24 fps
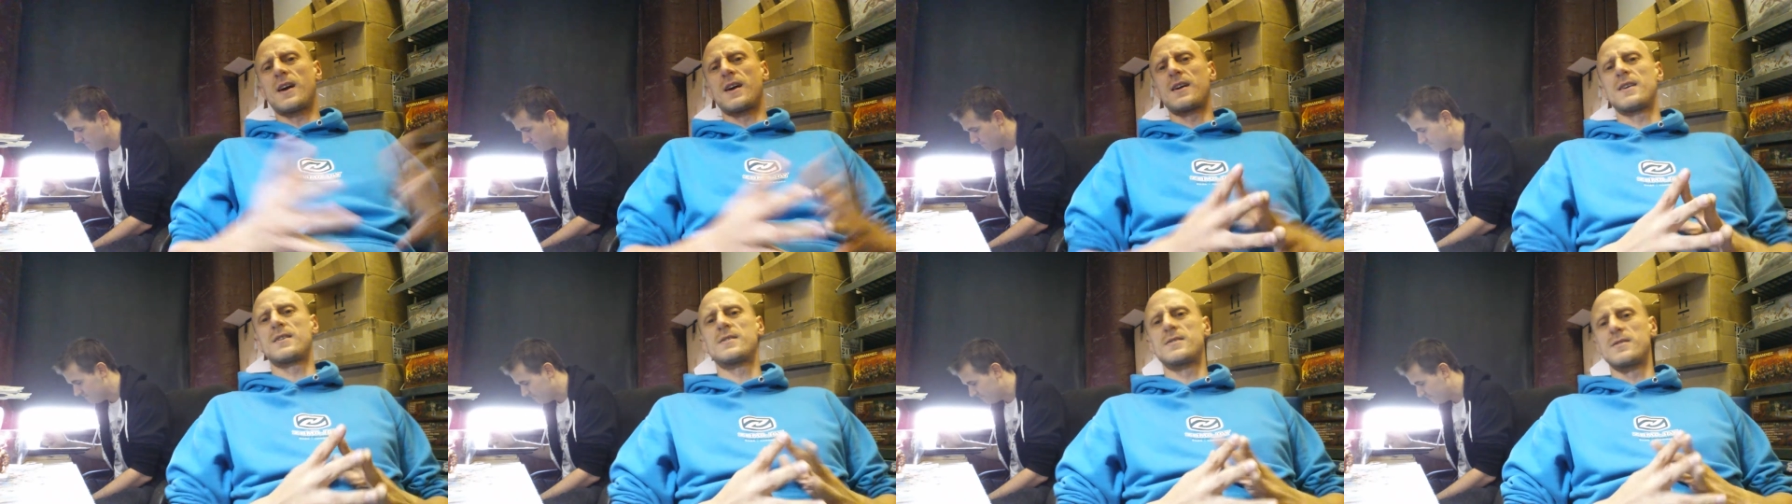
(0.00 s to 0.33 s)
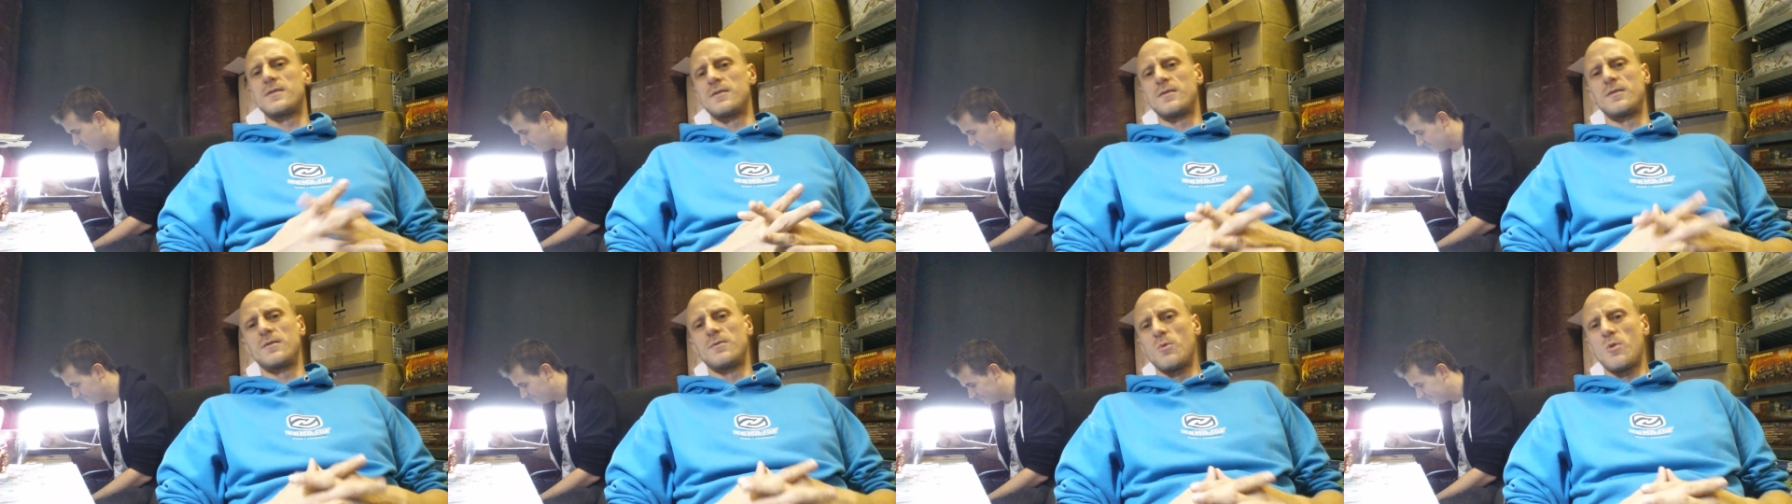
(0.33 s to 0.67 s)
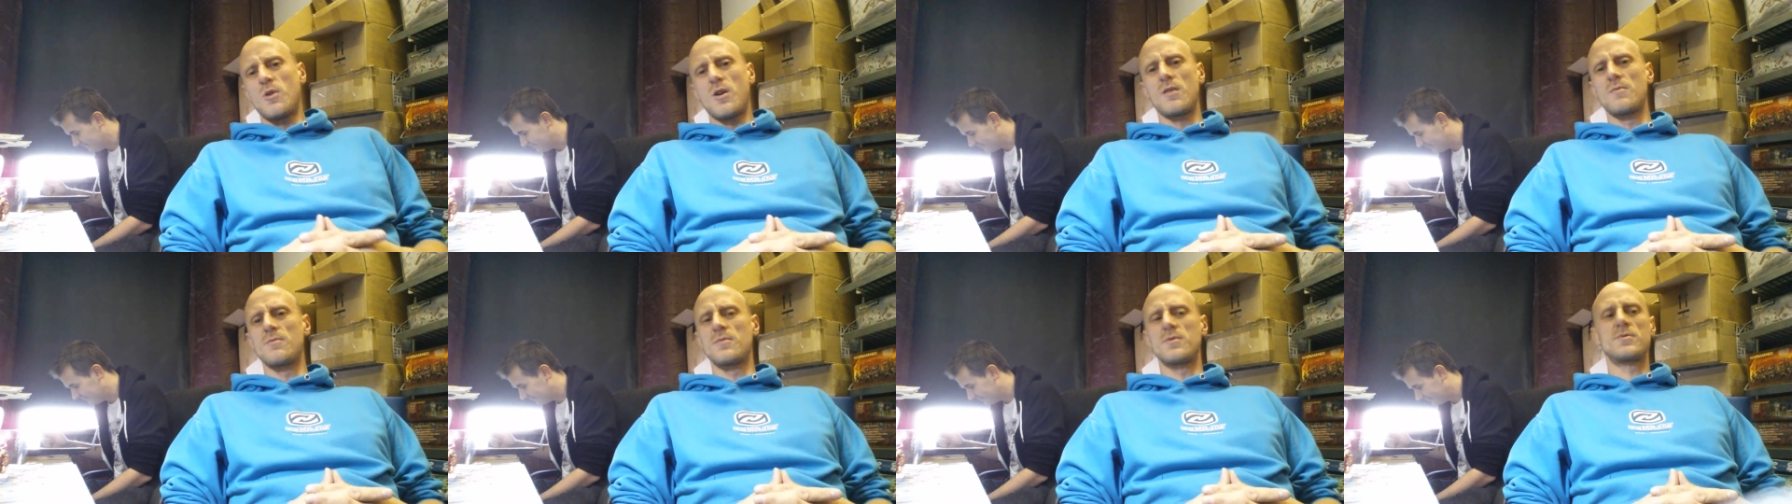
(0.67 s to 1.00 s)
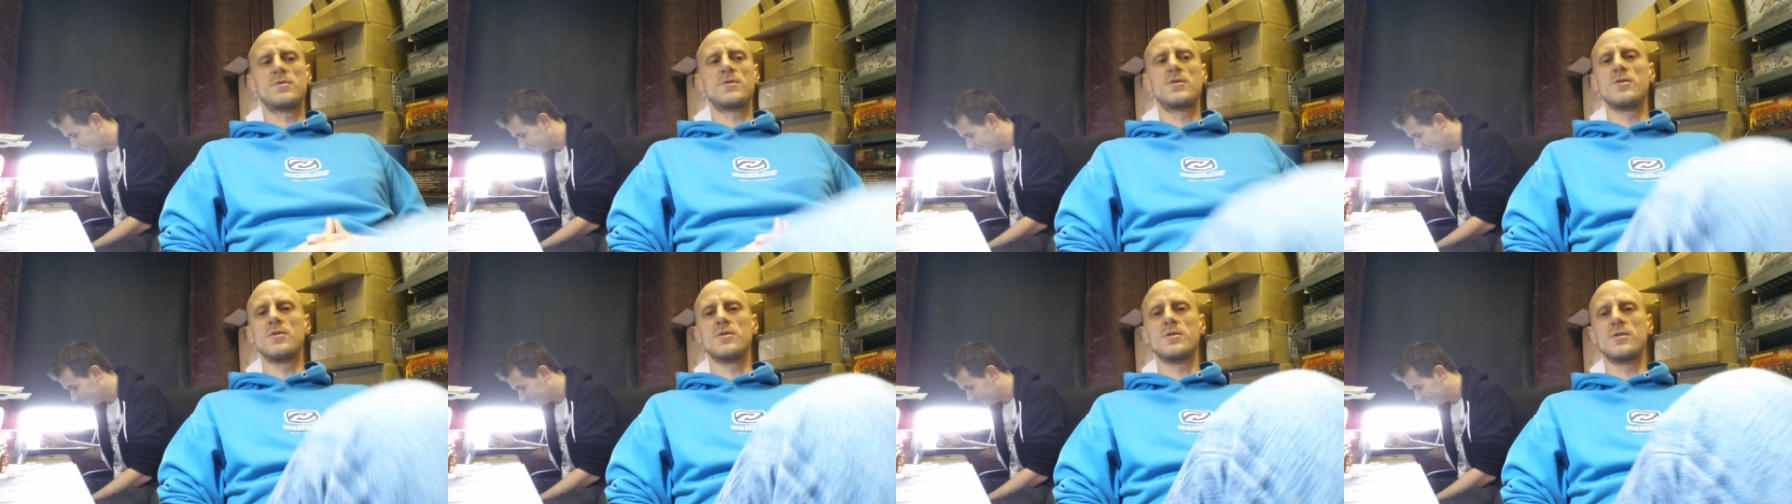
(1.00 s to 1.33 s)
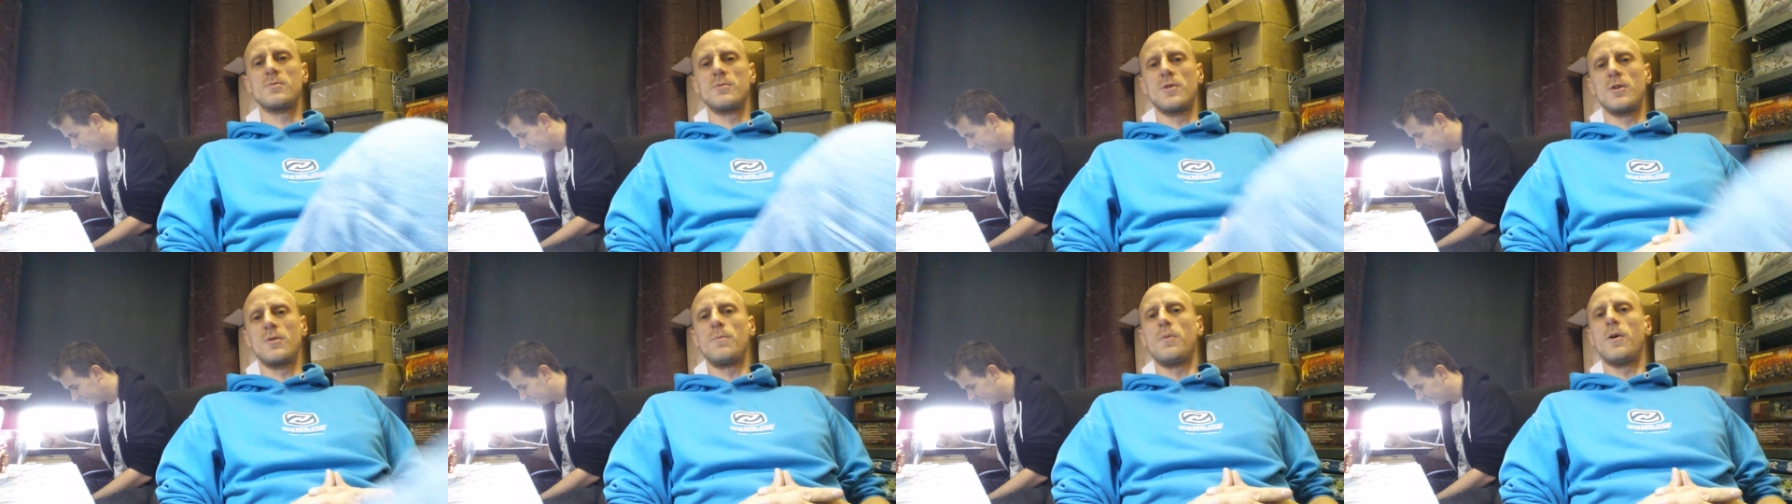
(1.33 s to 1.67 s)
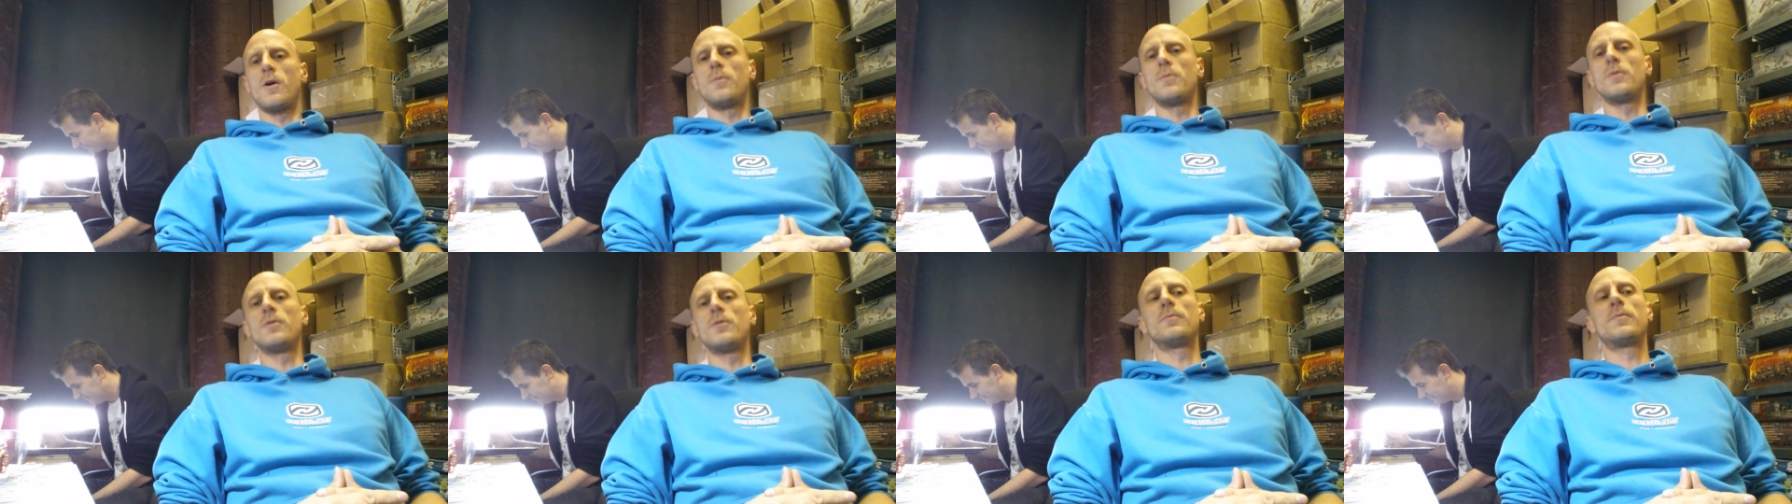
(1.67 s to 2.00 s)
Dice and well, I'm sure some will
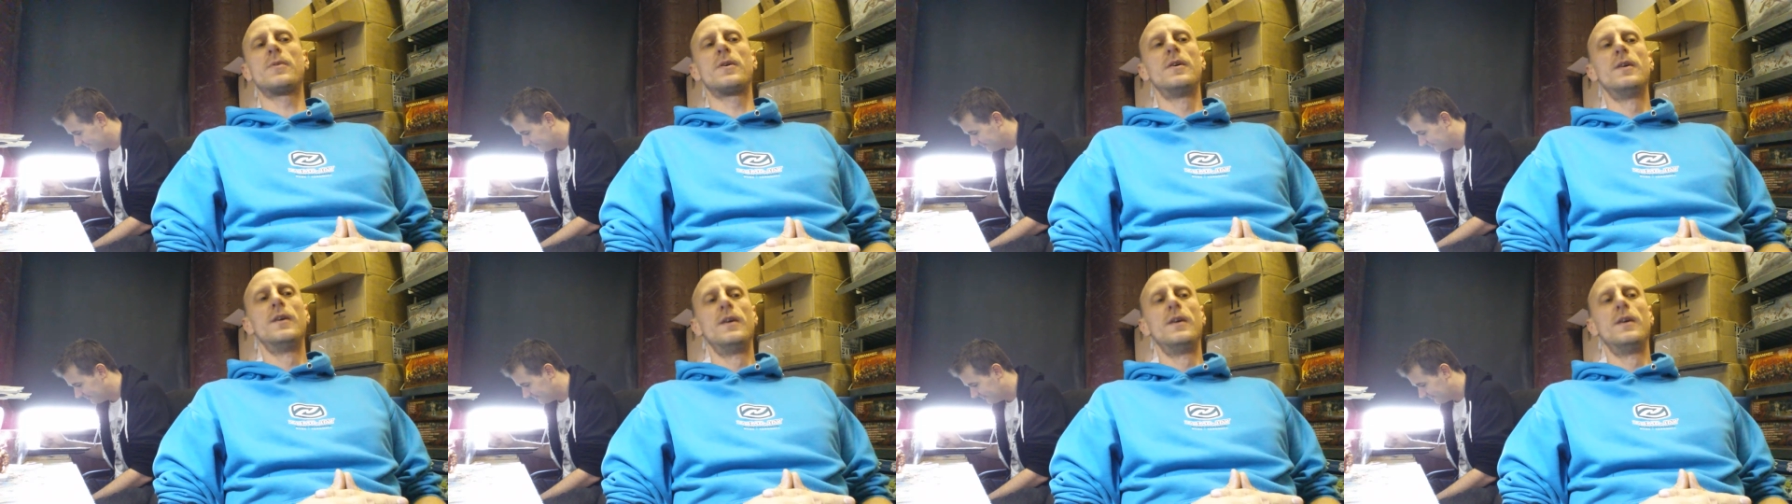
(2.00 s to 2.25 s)
pop up.